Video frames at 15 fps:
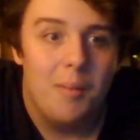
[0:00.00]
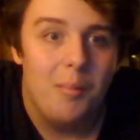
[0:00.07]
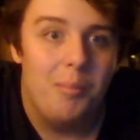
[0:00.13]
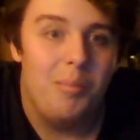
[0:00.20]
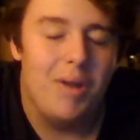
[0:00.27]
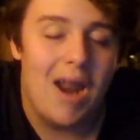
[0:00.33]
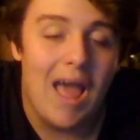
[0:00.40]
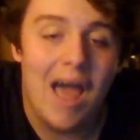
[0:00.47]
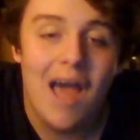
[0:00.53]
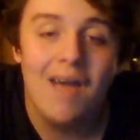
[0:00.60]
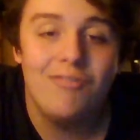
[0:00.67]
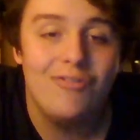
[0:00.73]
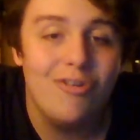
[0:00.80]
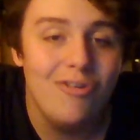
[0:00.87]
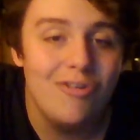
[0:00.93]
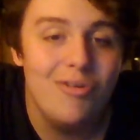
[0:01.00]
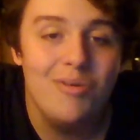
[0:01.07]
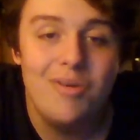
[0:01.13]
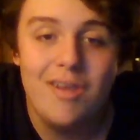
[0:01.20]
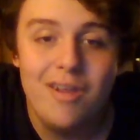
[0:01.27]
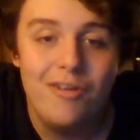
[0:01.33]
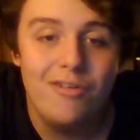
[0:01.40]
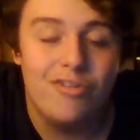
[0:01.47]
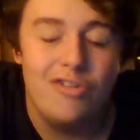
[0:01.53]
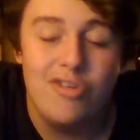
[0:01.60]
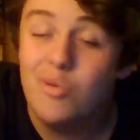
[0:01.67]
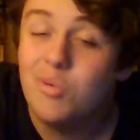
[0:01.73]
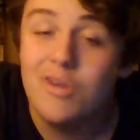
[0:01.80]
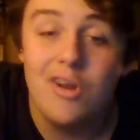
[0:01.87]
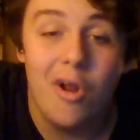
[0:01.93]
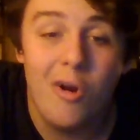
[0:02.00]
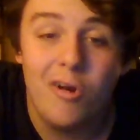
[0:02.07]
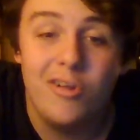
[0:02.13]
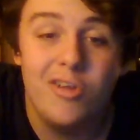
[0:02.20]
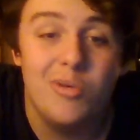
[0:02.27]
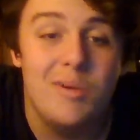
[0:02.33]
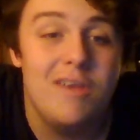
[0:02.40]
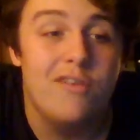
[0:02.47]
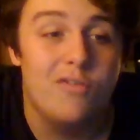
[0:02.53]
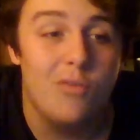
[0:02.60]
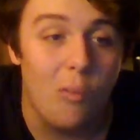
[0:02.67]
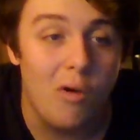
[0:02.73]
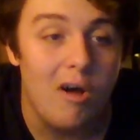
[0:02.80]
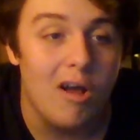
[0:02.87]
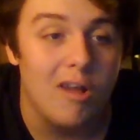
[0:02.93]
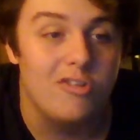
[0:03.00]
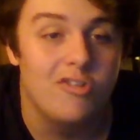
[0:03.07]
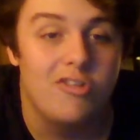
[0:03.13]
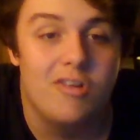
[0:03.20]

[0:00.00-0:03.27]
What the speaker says: but after New Year's, you can argue he's washed.